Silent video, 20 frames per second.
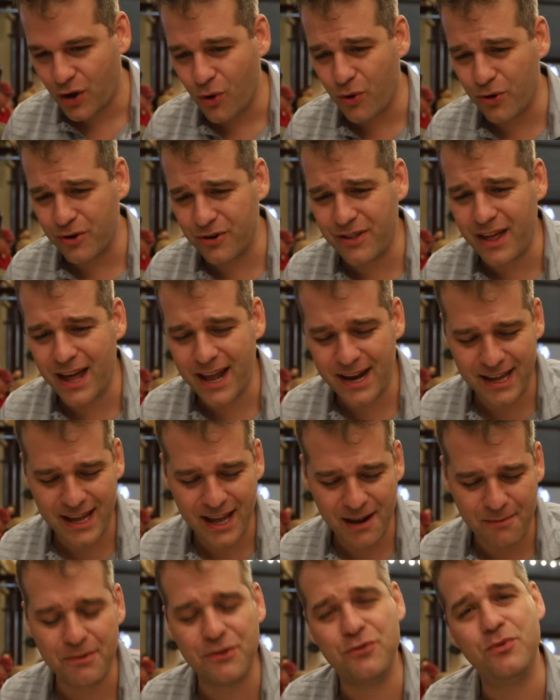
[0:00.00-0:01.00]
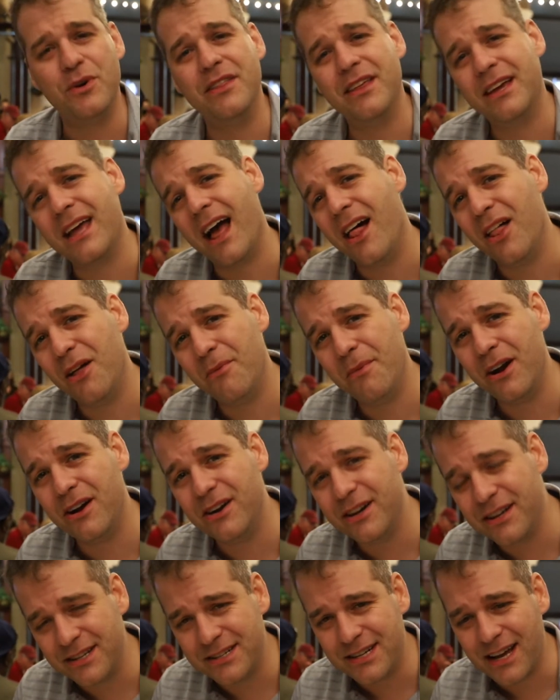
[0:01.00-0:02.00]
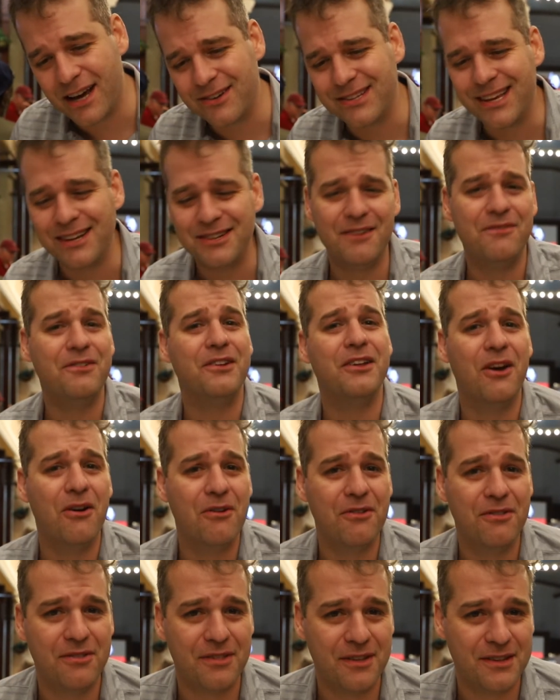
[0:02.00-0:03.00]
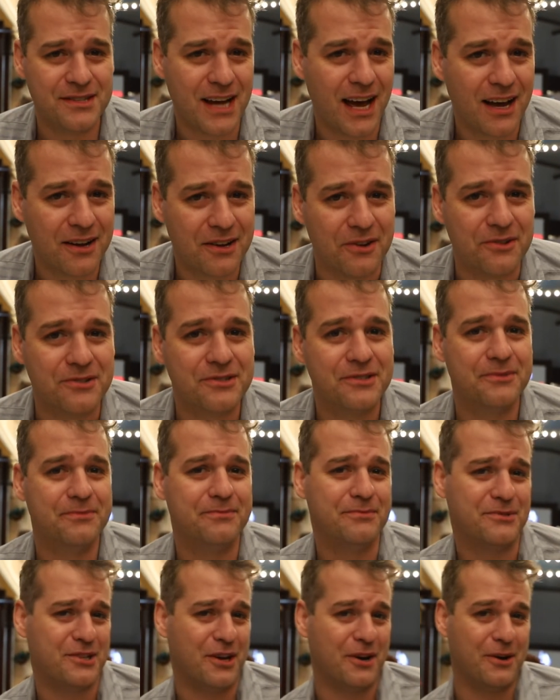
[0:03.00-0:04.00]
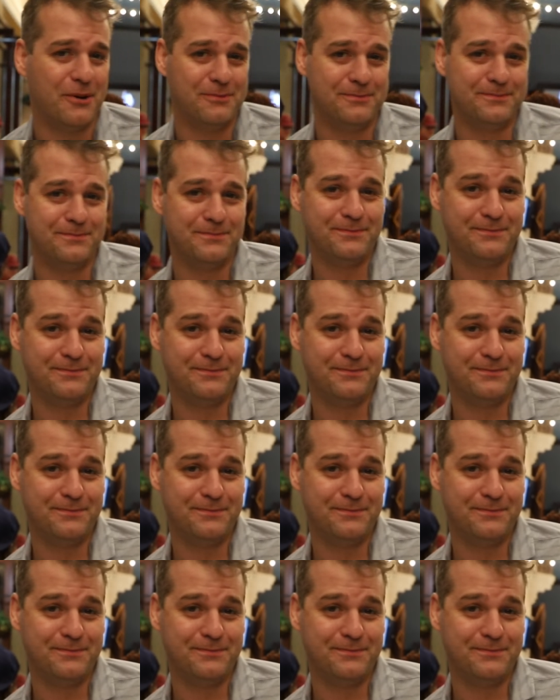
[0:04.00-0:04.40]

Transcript: order that again between the calamari and the tacos, I'd definitely go with the tacos. So,